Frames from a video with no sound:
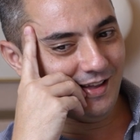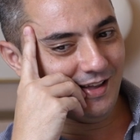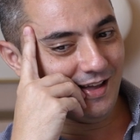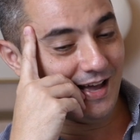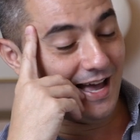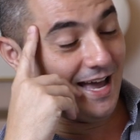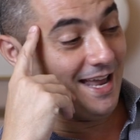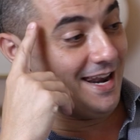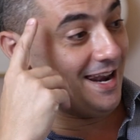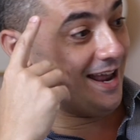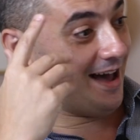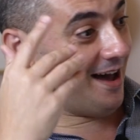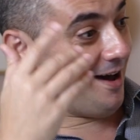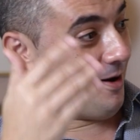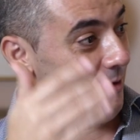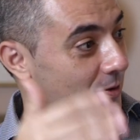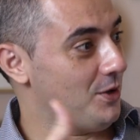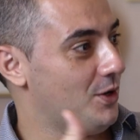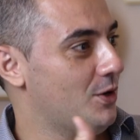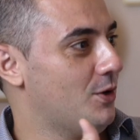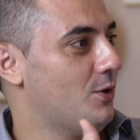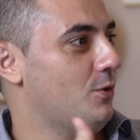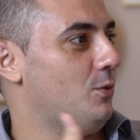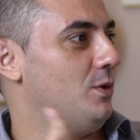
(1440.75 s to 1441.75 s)
And now,
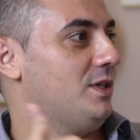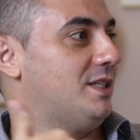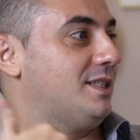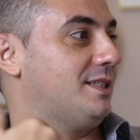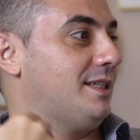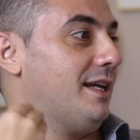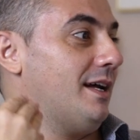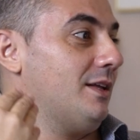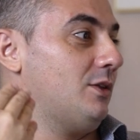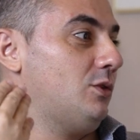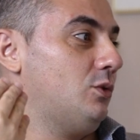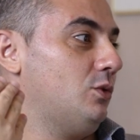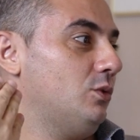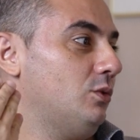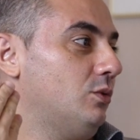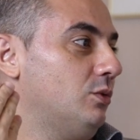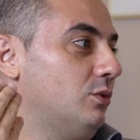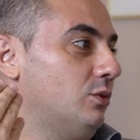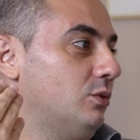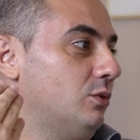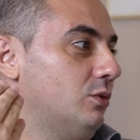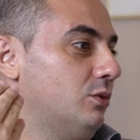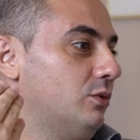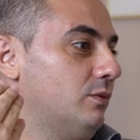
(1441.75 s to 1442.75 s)
you know, we start
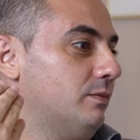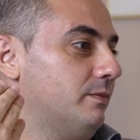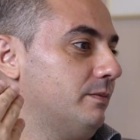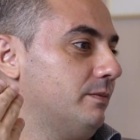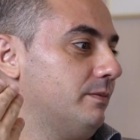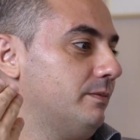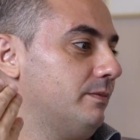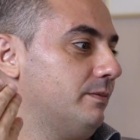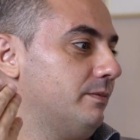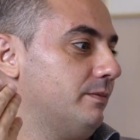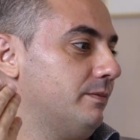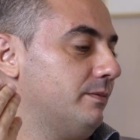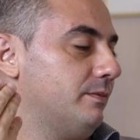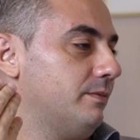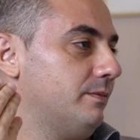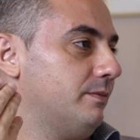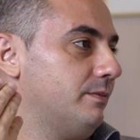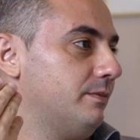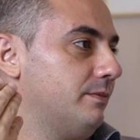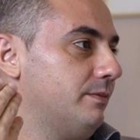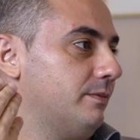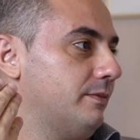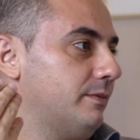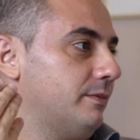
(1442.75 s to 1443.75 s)
to,
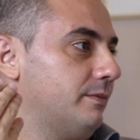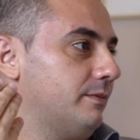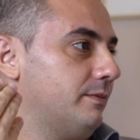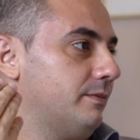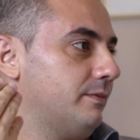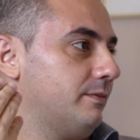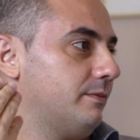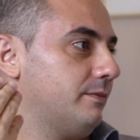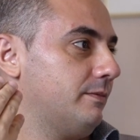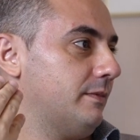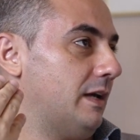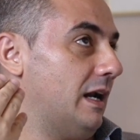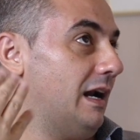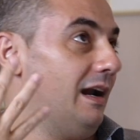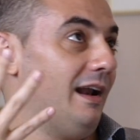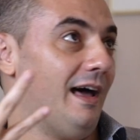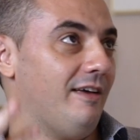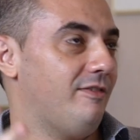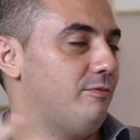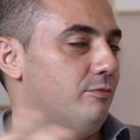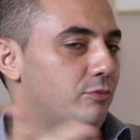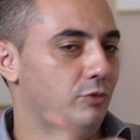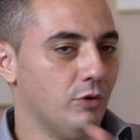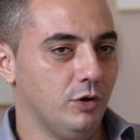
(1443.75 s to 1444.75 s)

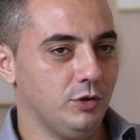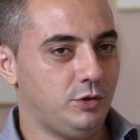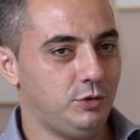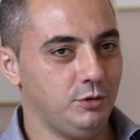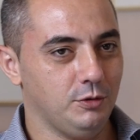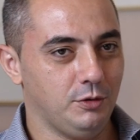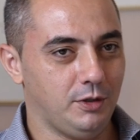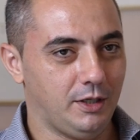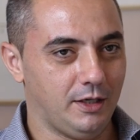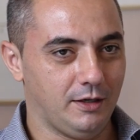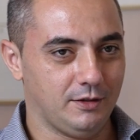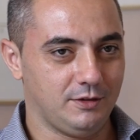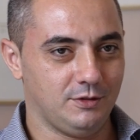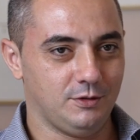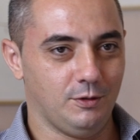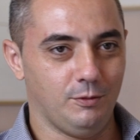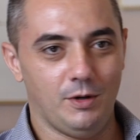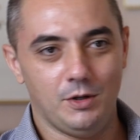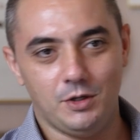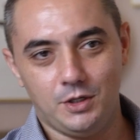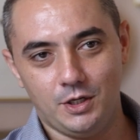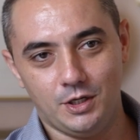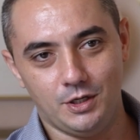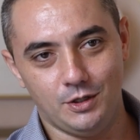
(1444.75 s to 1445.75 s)
life brought you here. So
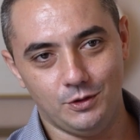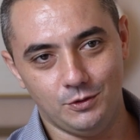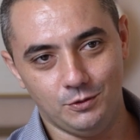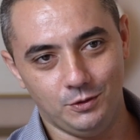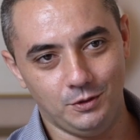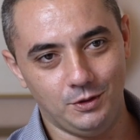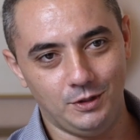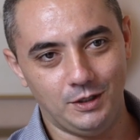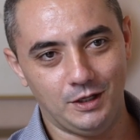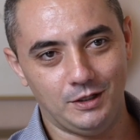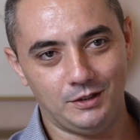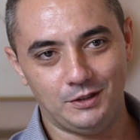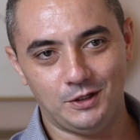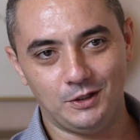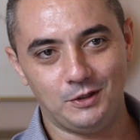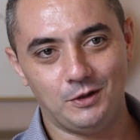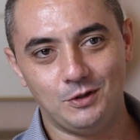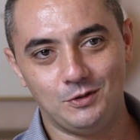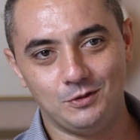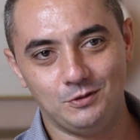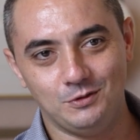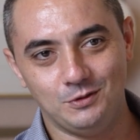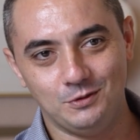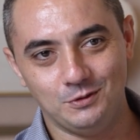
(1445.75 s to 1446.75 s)
what are you gonna do? You're not
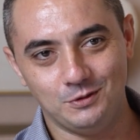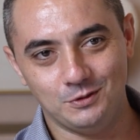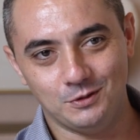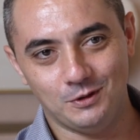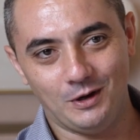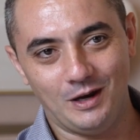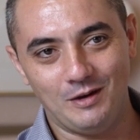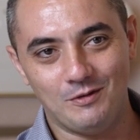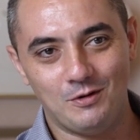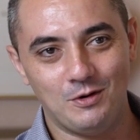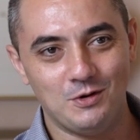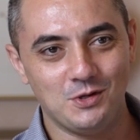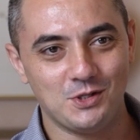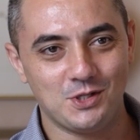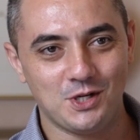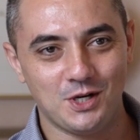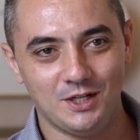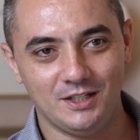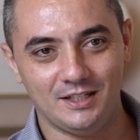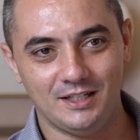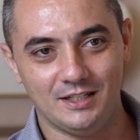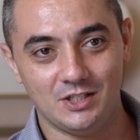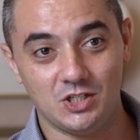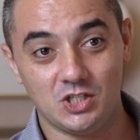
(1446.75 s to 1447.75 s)
going to do the
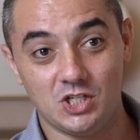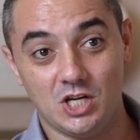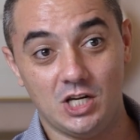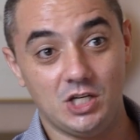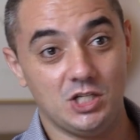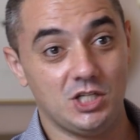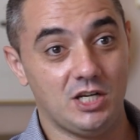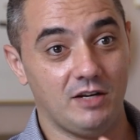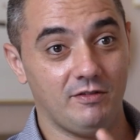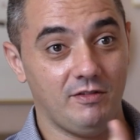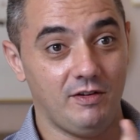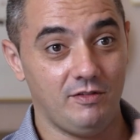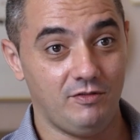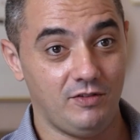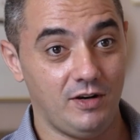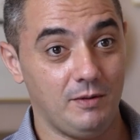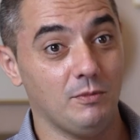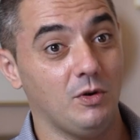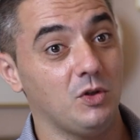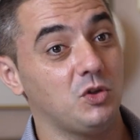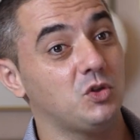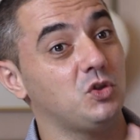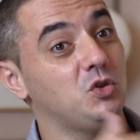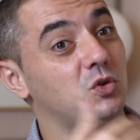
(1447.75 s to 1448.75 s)
revolution and change
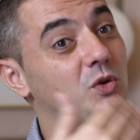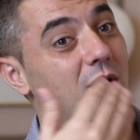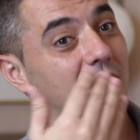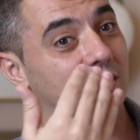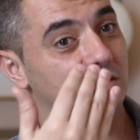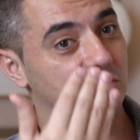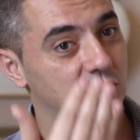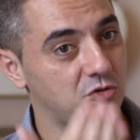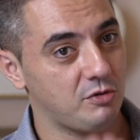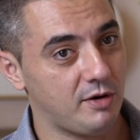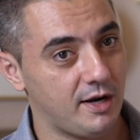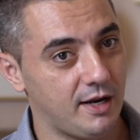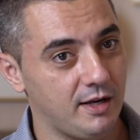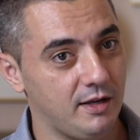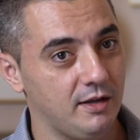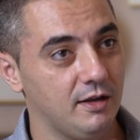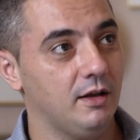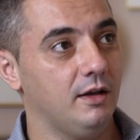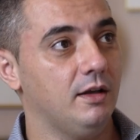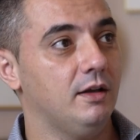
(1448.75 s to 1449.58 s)
everything, but you can try